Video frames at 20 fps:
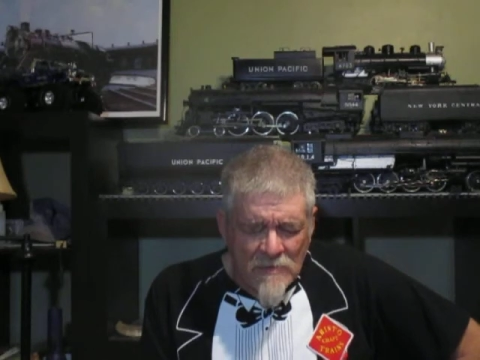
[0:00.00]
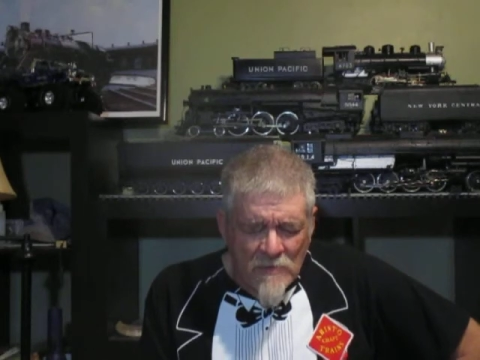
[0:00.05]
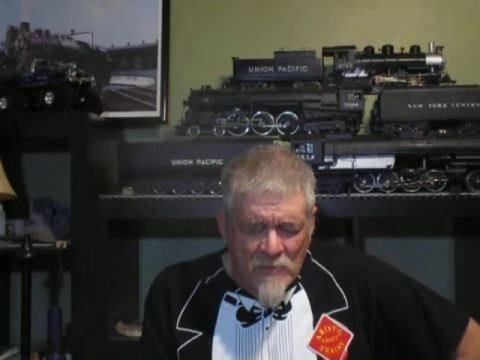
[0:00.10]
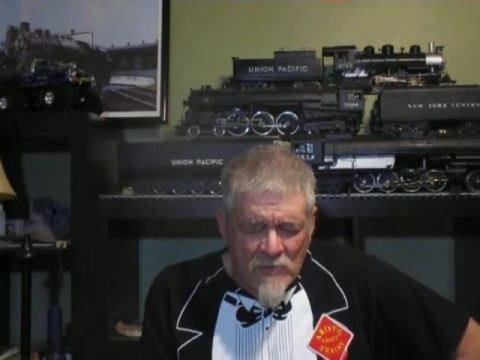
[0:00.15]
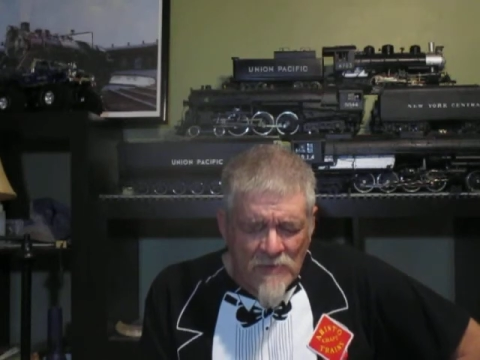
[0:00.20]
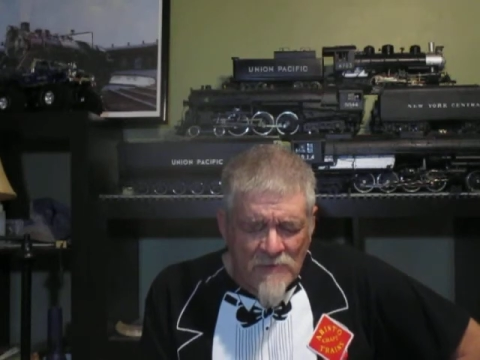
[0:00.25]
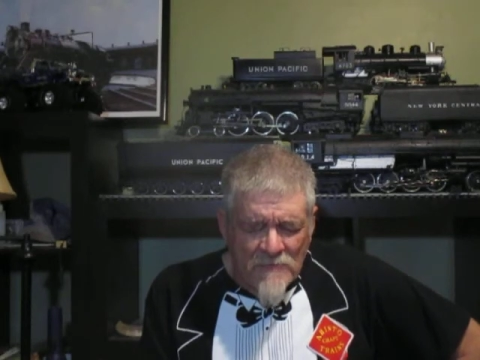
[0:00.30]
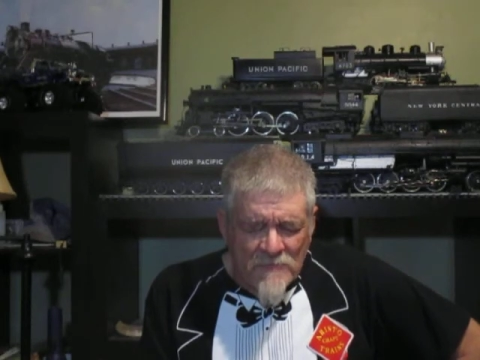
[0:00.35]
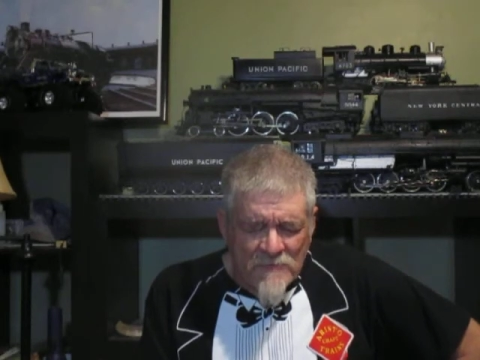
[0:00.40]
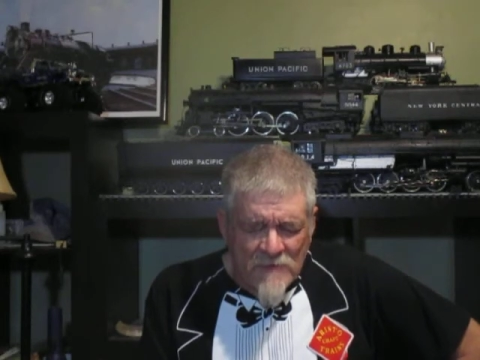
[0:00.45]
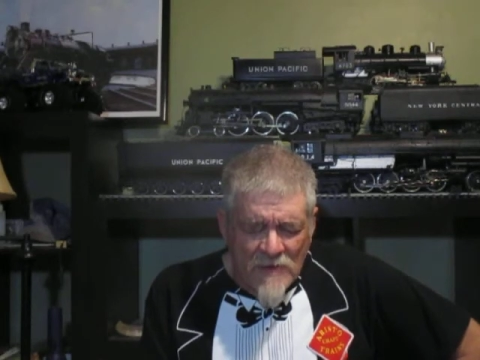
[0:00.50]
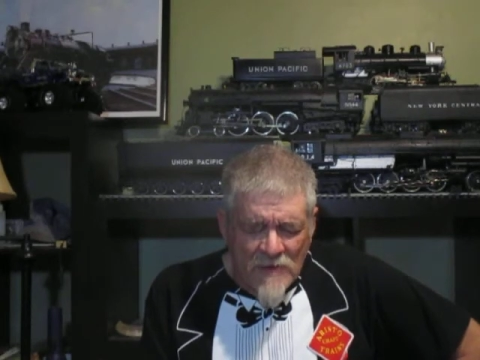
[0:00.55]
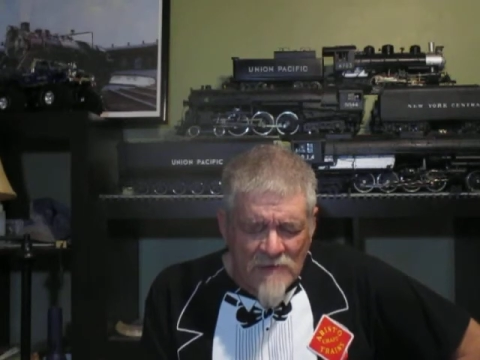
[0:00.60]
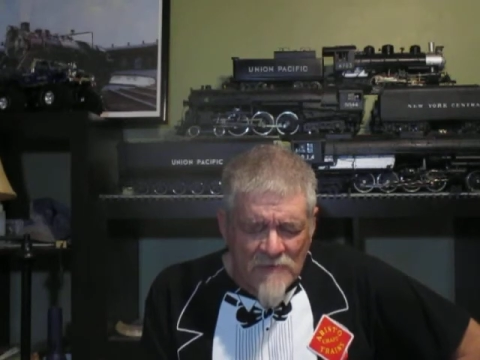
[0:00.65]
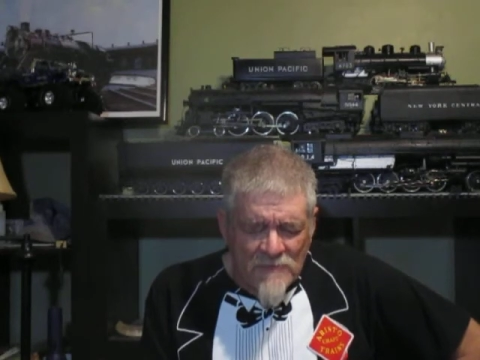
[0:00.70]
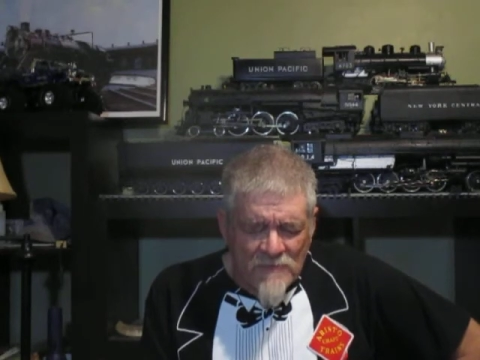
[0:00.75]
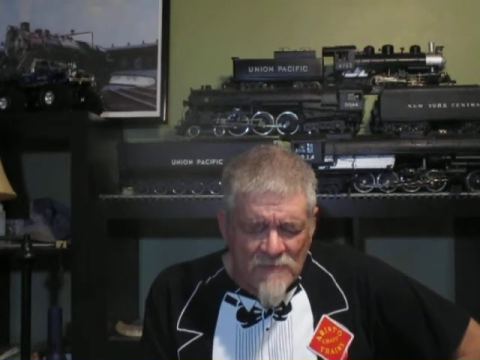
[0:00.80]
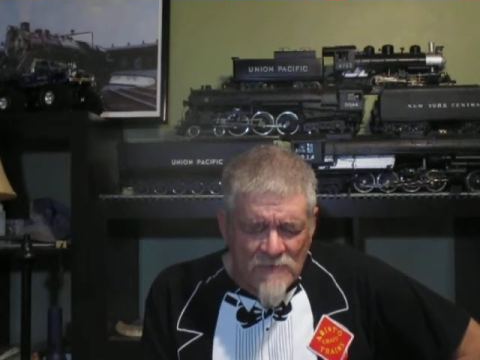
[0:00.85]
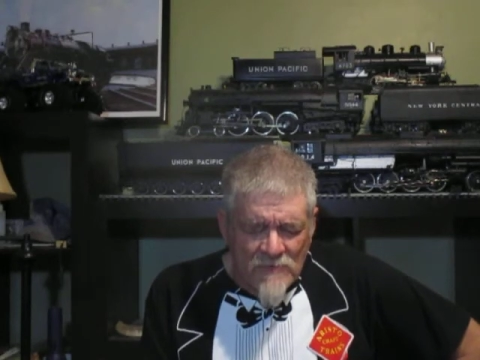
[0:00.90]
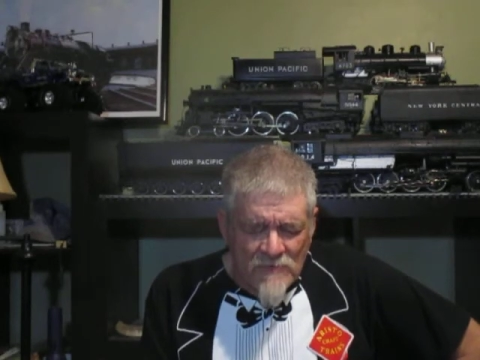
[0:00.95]
Please guide
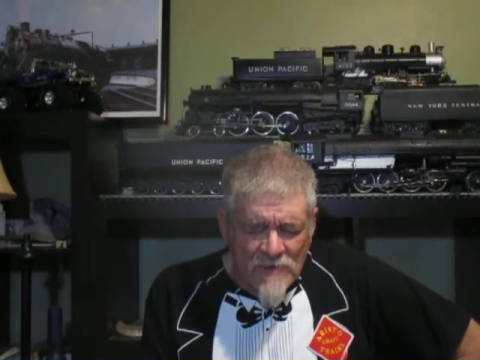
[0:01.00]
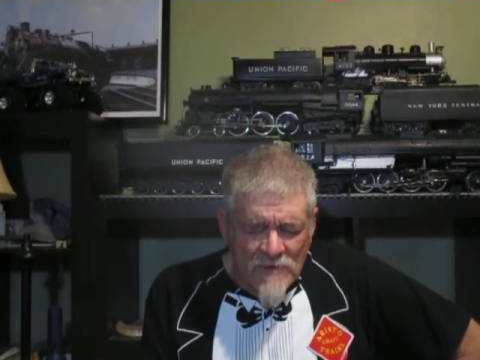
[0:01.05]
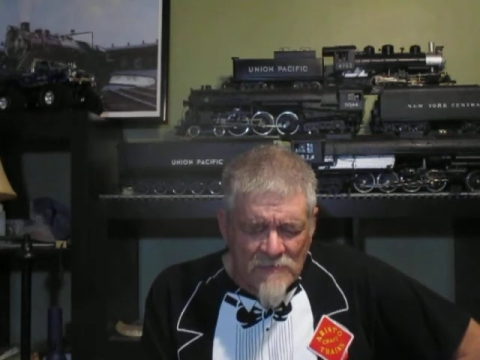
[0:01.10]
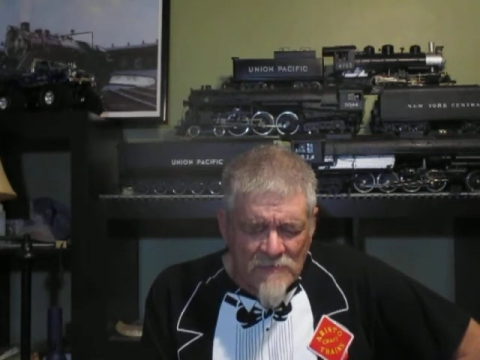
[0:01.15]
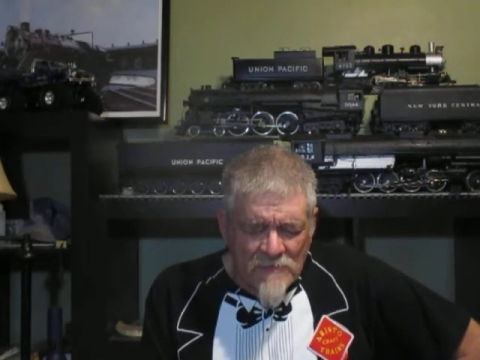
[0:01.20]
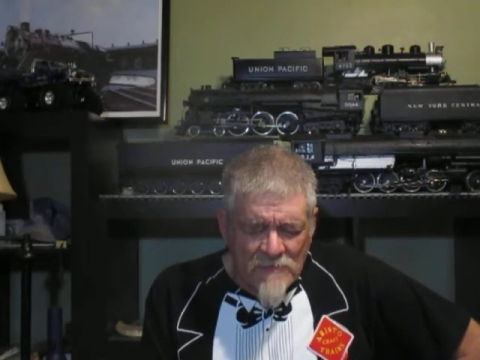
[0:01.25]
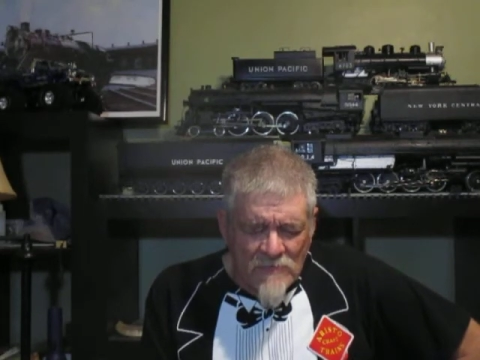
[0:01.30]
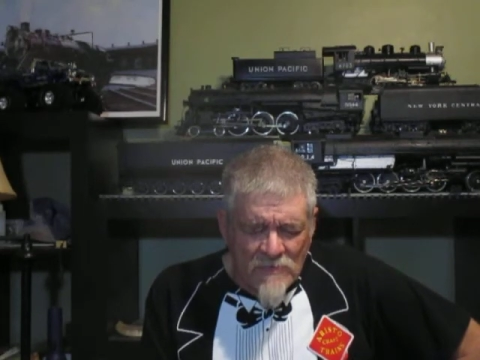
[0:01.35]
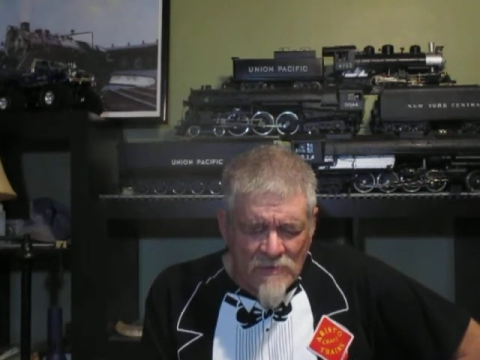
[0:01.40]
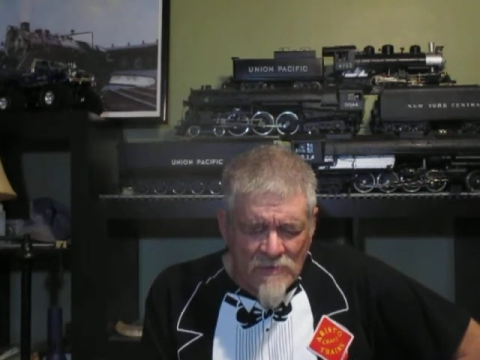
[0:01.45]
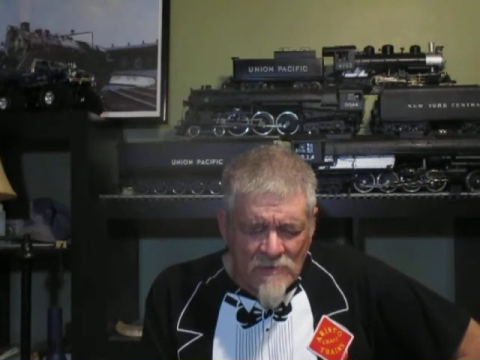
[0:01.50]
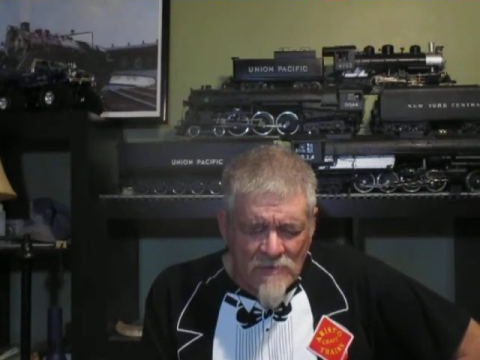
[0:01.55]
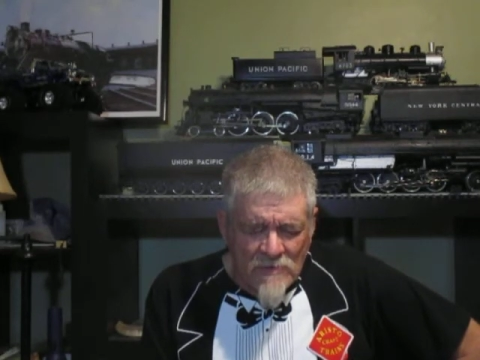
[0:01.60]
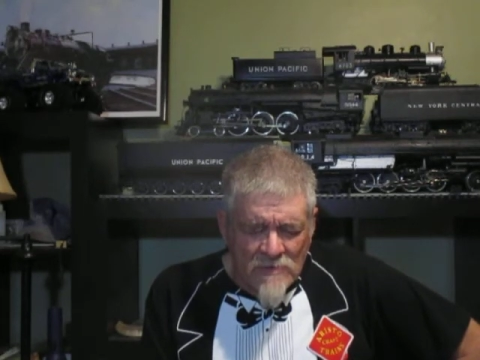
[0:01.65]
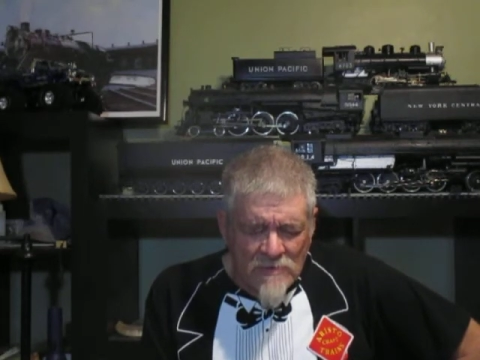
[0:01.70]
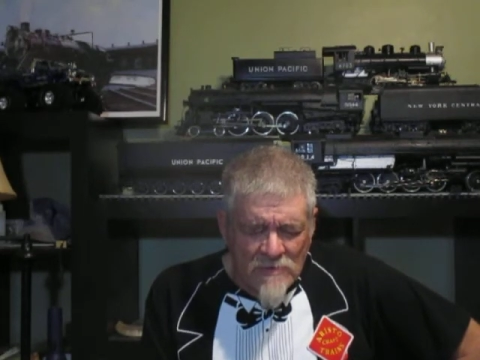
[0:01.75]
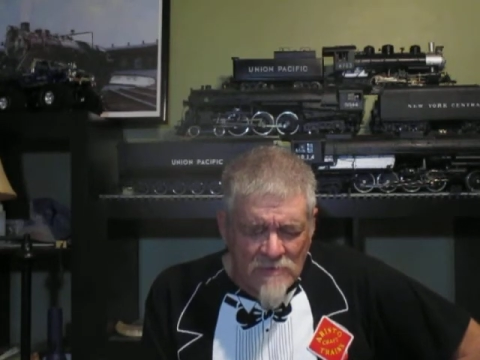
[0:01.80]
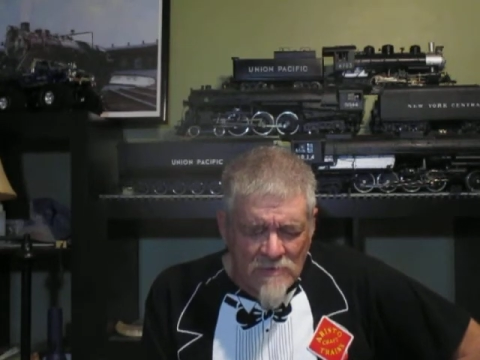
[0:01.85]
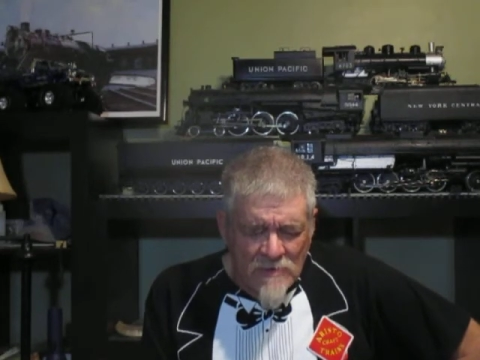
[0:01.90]
us and direct us, Lord.